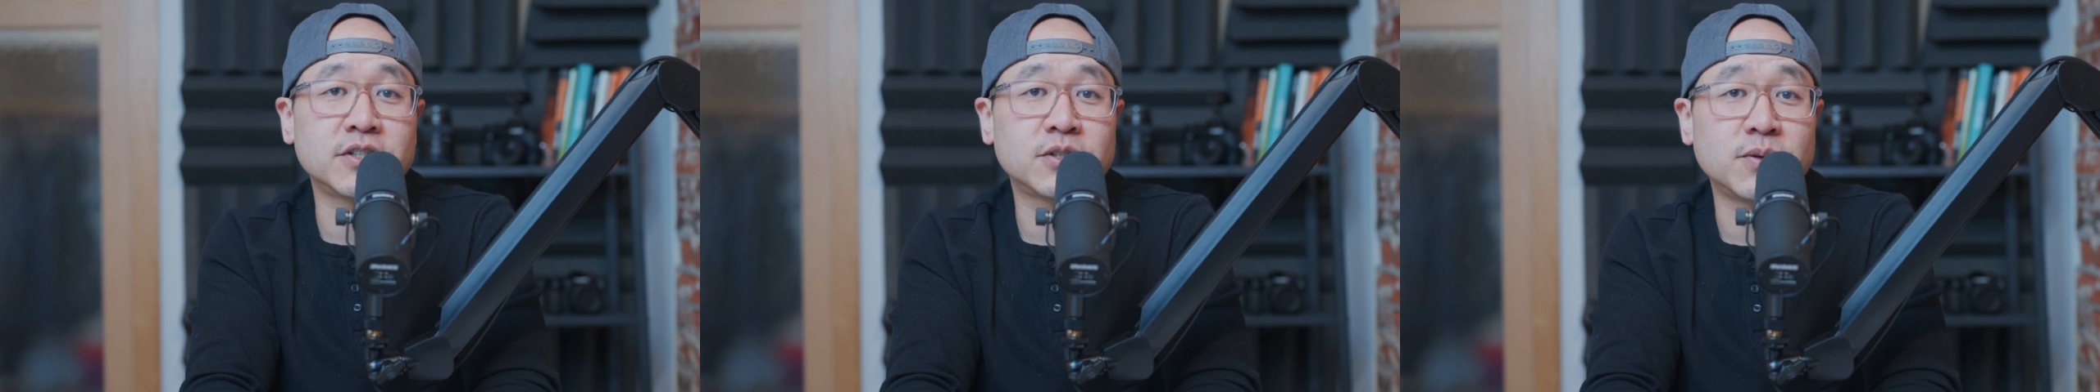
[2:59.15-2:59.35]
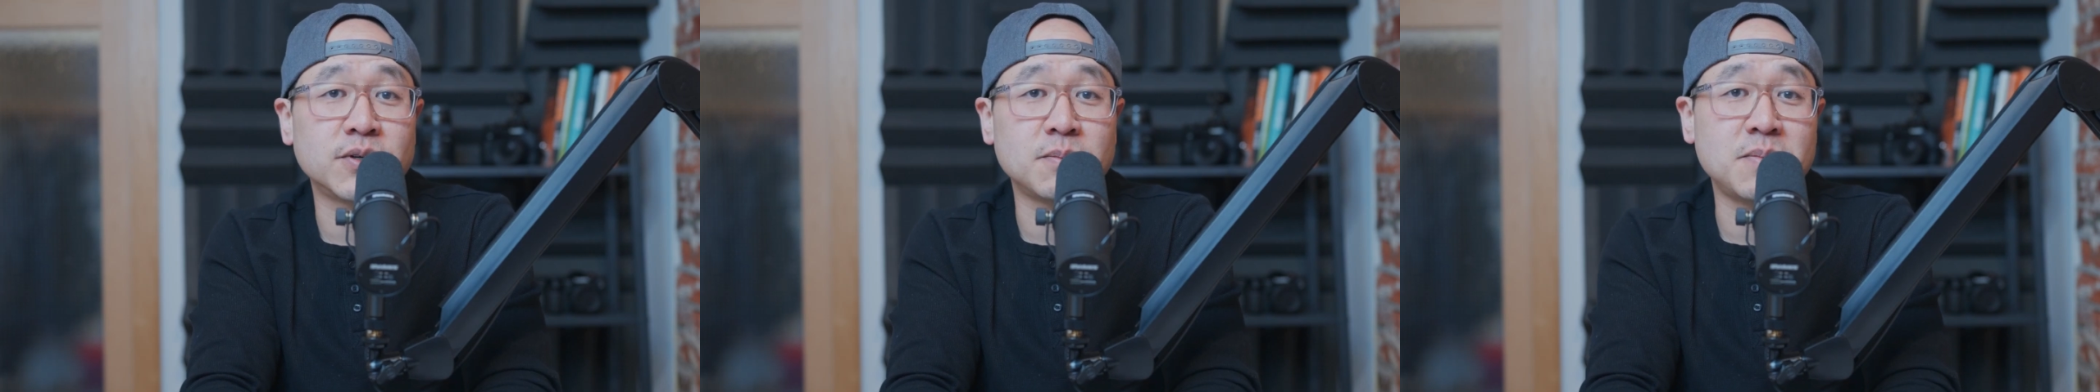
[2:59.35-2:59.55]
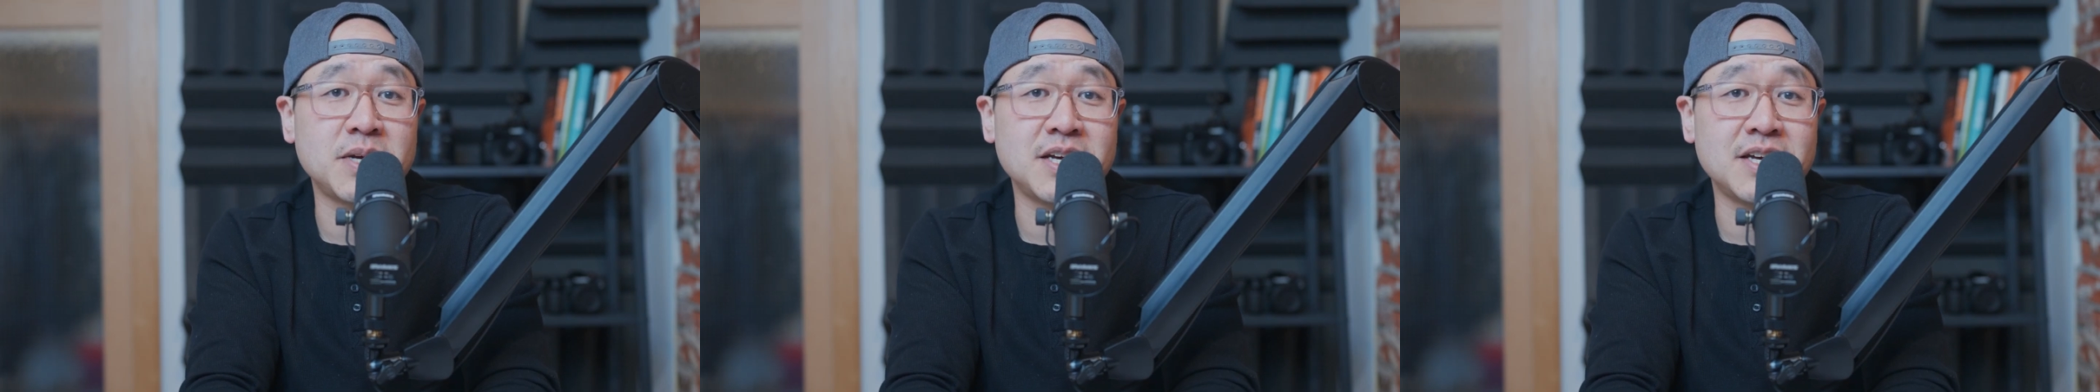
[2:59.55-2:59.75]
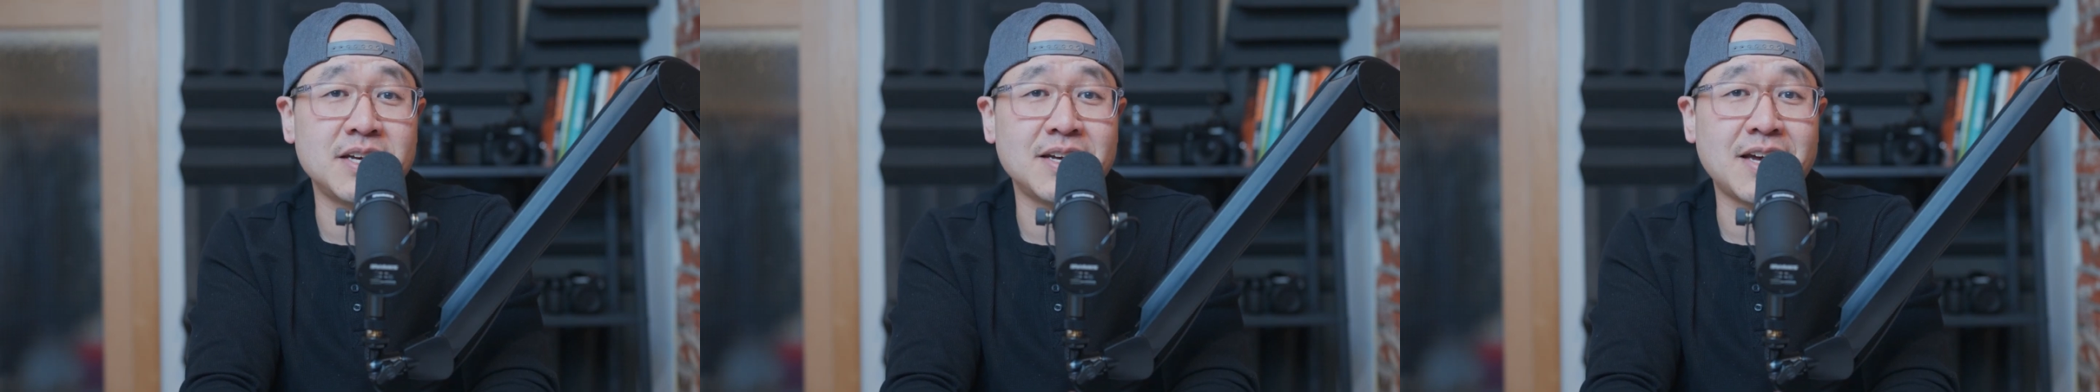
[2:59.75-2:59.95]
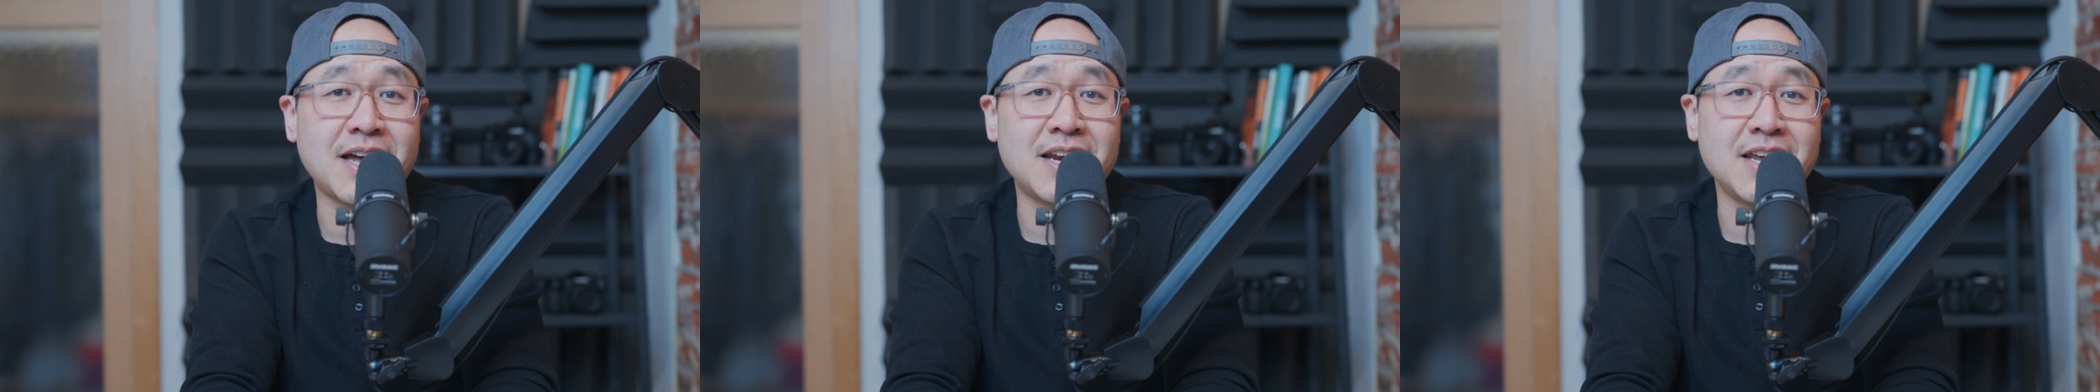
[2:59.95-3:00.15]
is going to
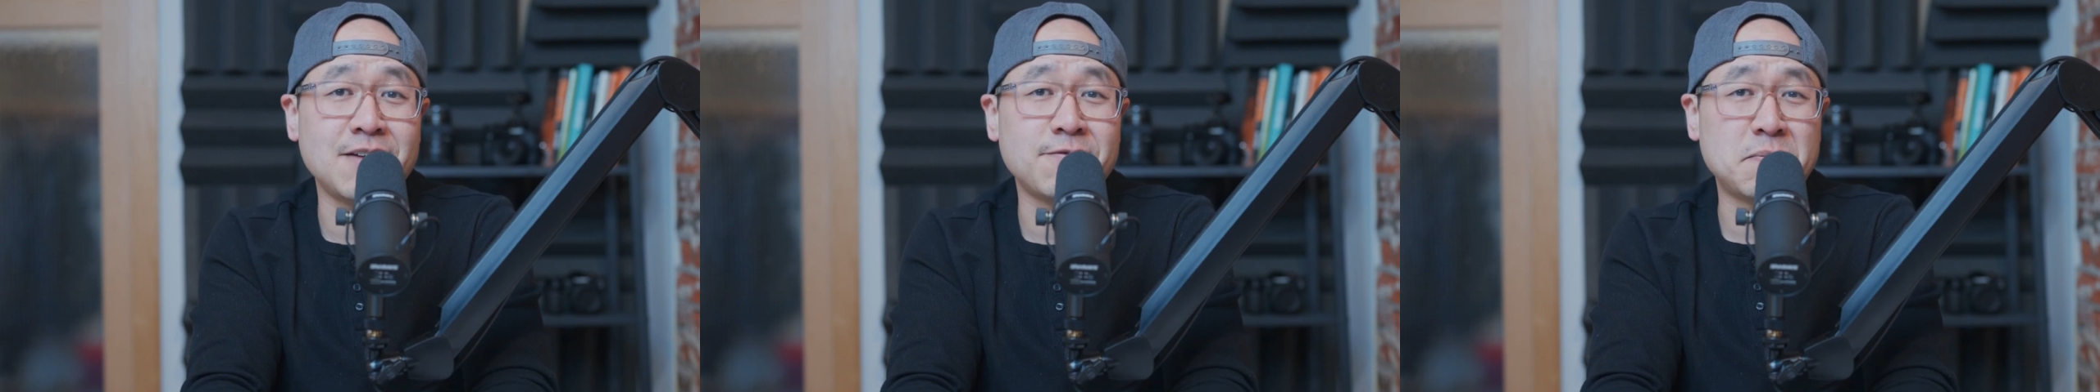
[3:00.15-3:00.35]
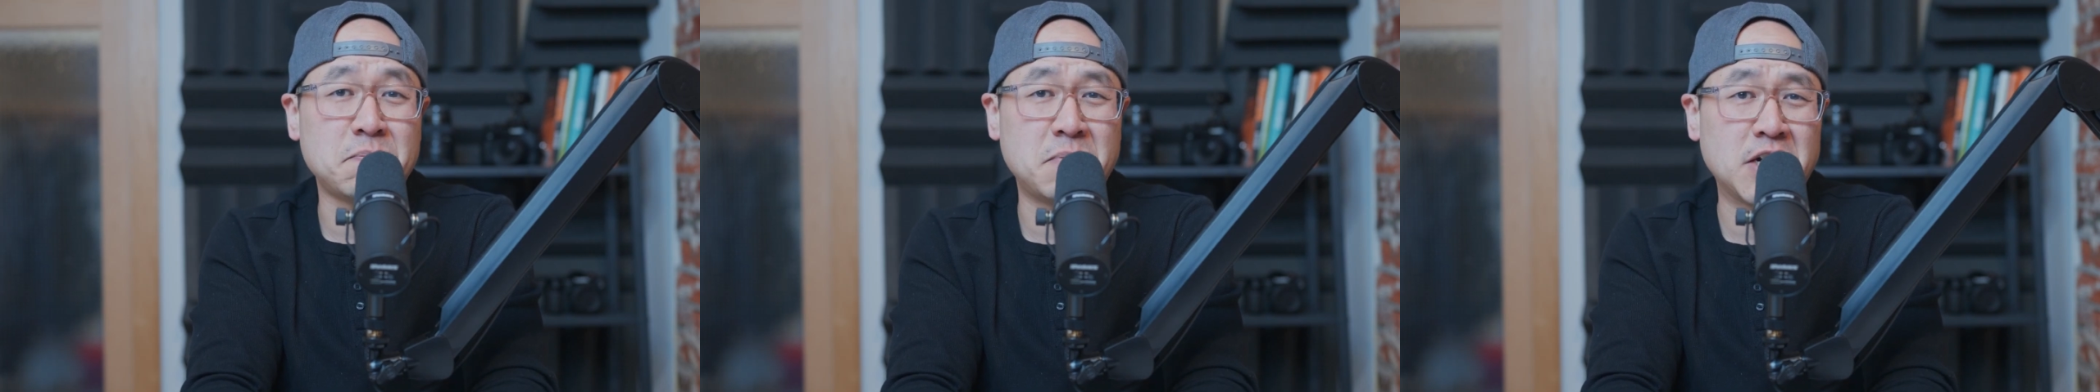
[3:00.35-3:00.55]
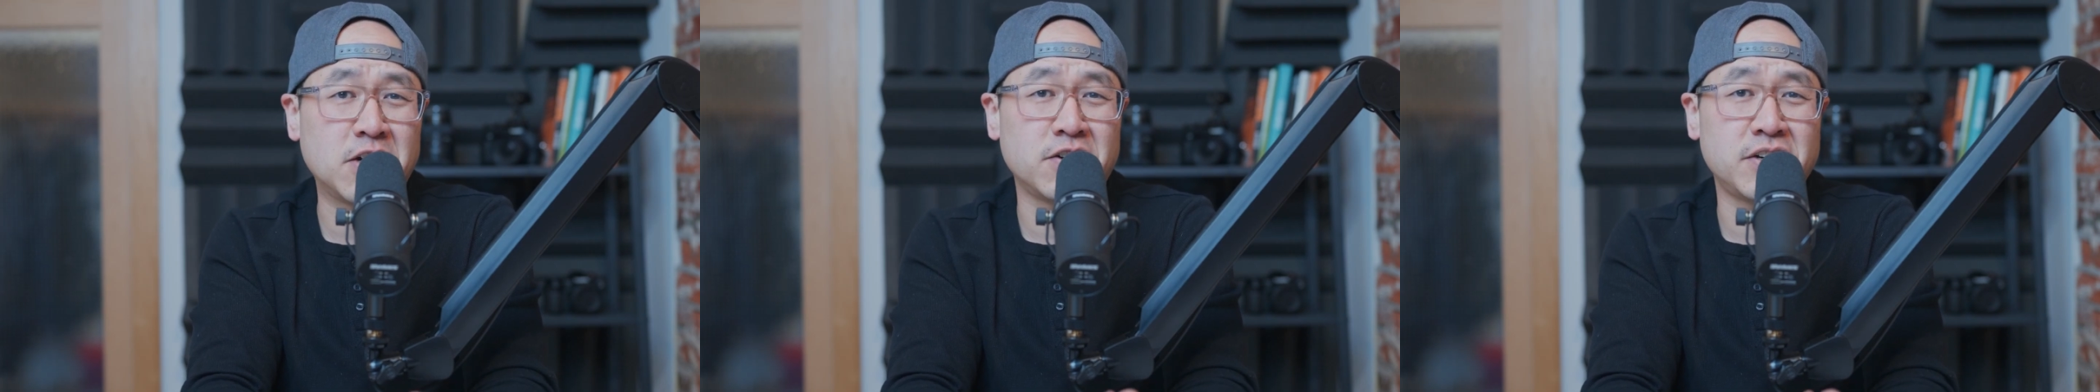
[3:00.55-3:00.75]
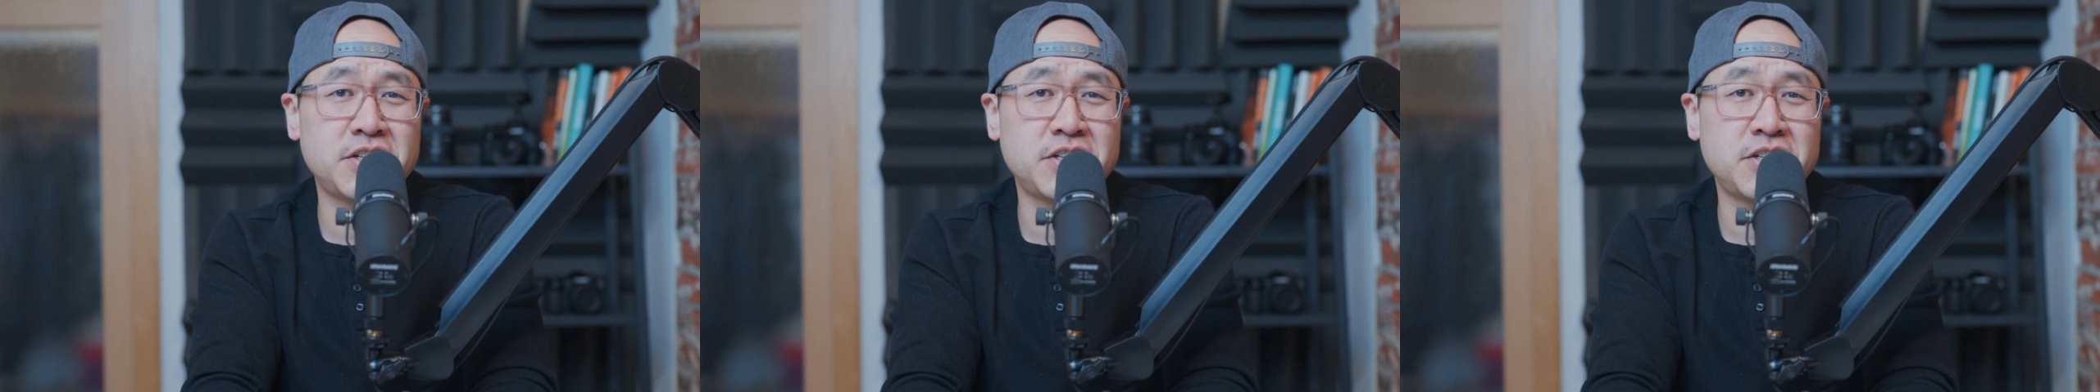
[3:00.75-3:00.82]
be an even bigger